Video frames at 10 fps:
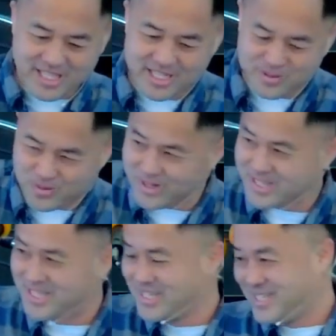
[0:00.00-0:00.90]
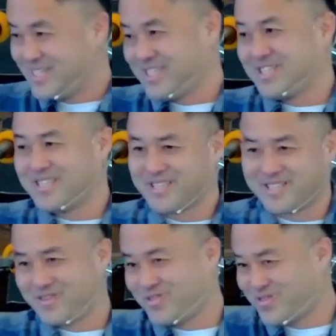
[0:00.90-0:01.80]
And it's worth
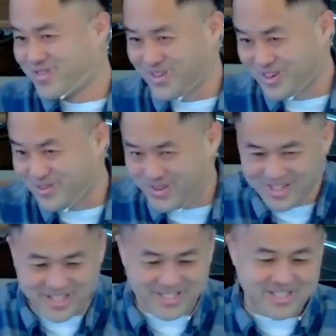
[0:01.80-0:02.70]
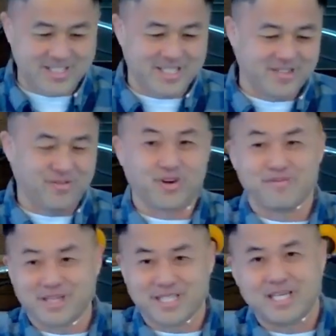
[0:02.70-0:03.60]
$30 or $40 for
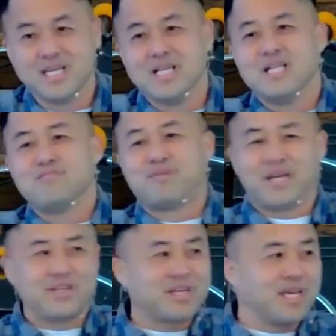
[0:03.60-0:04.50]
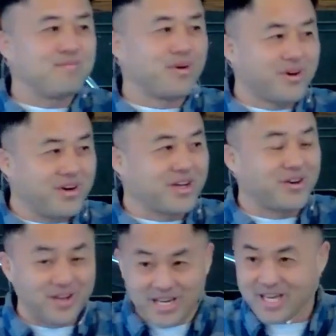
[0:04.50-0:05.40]
admission. But you get more
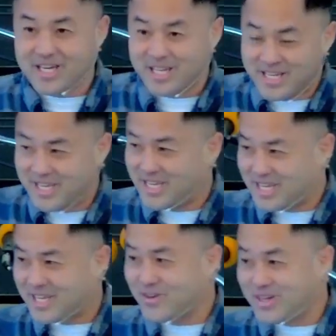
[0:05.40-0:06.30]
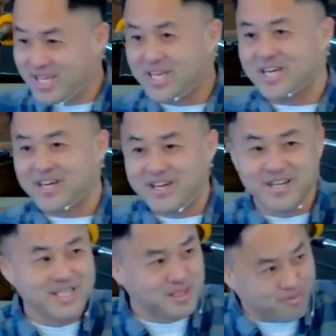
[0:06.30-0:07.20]
going here
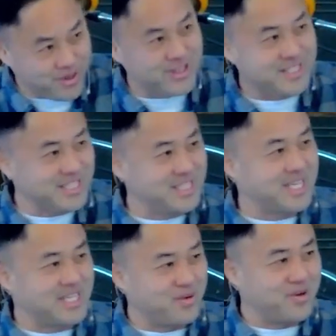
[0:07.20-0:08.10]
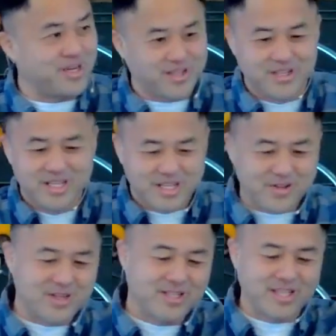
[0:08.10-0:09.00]
spiritually than you will
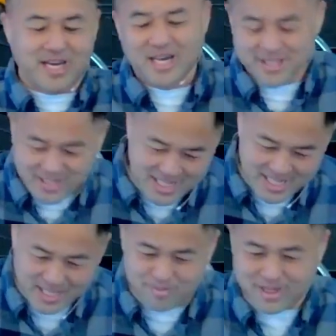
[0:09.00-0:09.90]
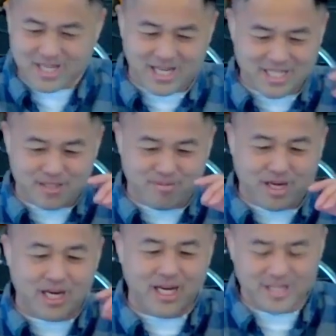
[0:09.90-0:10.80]
going to the other kingdom that costs
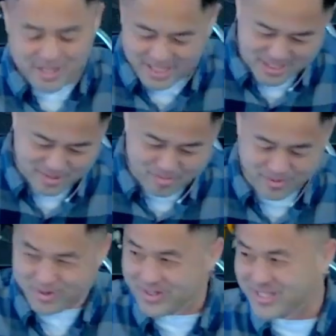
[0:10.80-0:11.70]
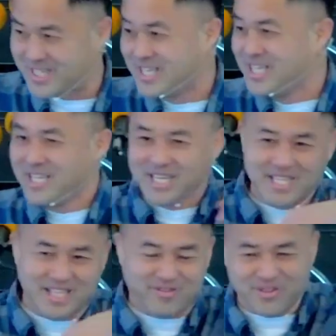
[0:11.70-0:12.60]
about $100 per person
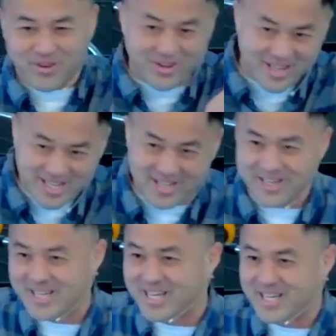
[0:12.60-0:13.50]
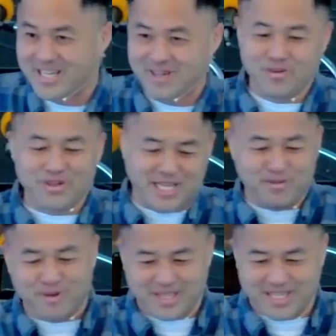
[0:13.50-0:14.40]
in the Florida area. We won't
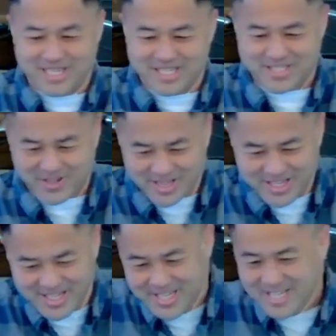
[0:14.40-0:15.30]
name what that is, all right?